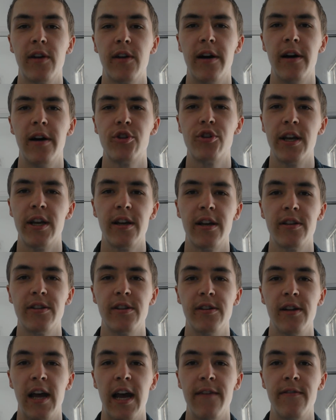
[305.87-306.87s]
Carl
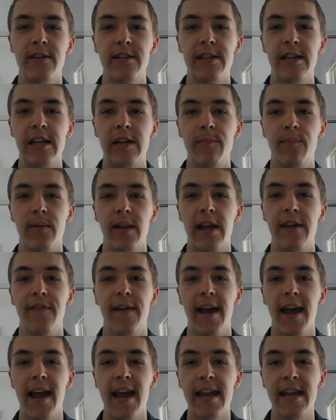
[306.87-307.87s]
Jenkinson, I haven't seen him play
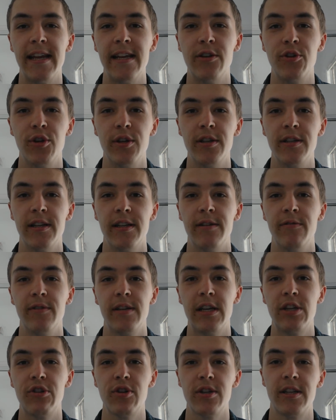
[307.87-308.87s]
for ages, and it was
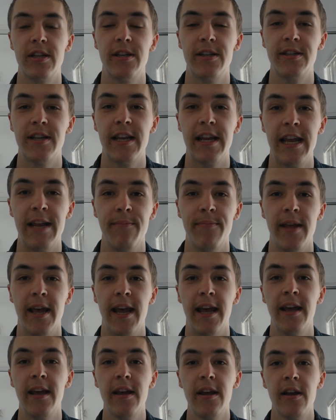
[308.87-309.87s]
interesting to see him
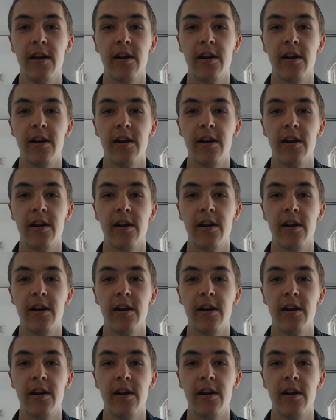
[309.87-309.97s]
there,